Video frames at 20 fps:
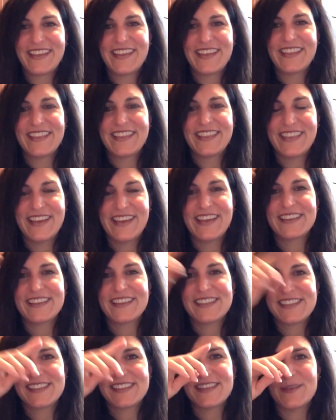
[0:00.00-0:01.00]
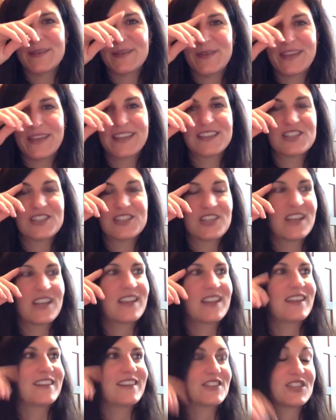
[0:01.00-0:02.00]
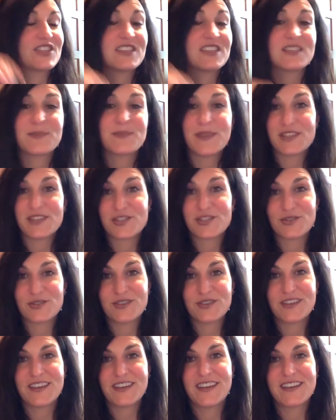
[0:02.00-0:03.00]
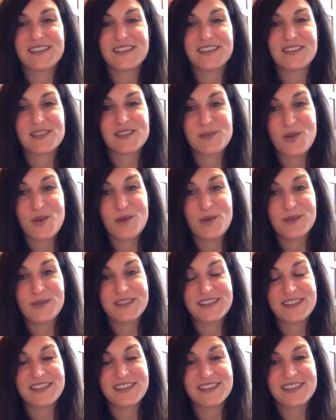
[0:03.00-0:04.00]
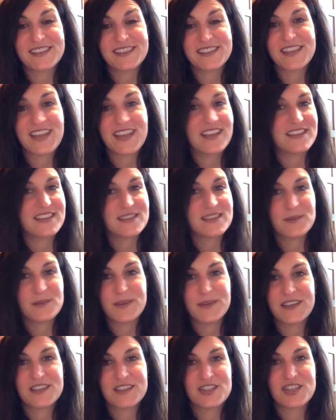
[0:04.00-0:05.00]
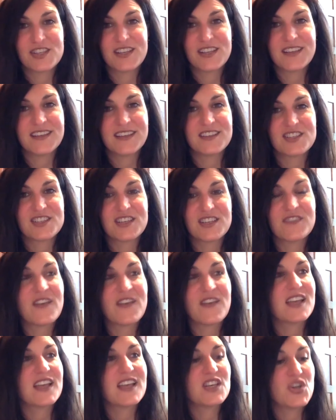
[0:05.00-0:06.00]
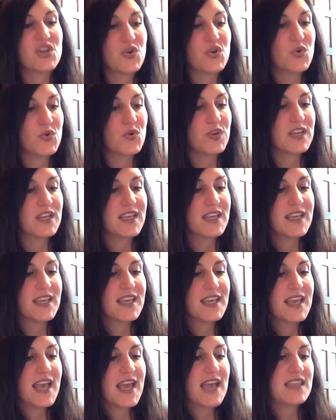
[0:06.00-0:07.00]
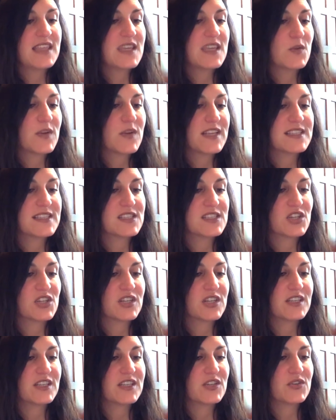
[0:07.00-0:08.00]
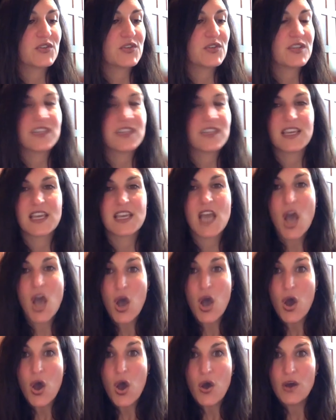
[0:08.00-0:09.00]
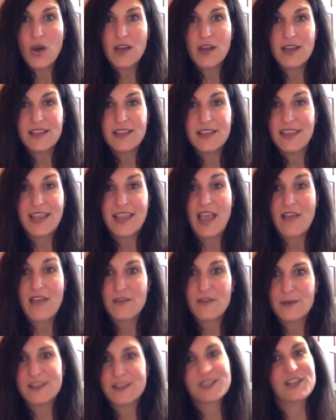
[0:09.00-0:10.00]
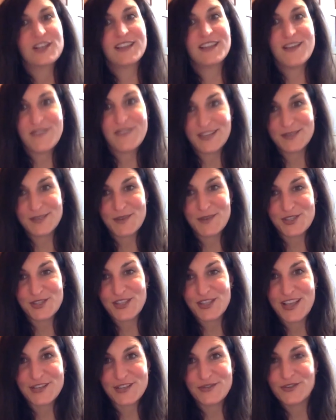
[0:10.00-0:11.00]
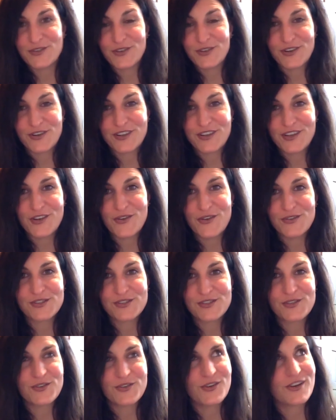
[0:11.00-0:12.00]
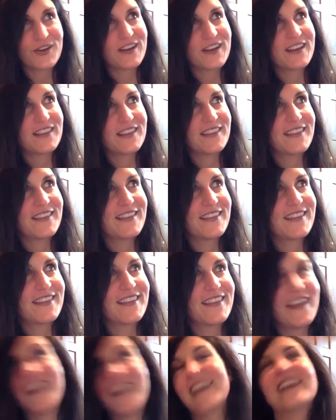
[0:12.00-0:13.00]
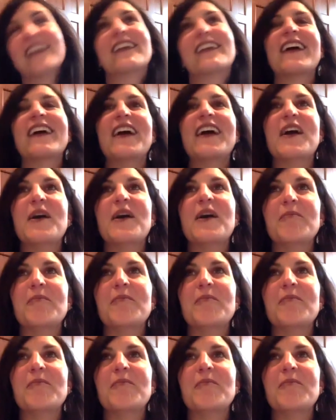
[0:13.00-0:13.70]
That's the biggest challenge, especially as a small business. That is the biggest challenge. And if I had known, I think when I started, you think like everybody's going to love it as much as I do, and they're going to, and so you're like, I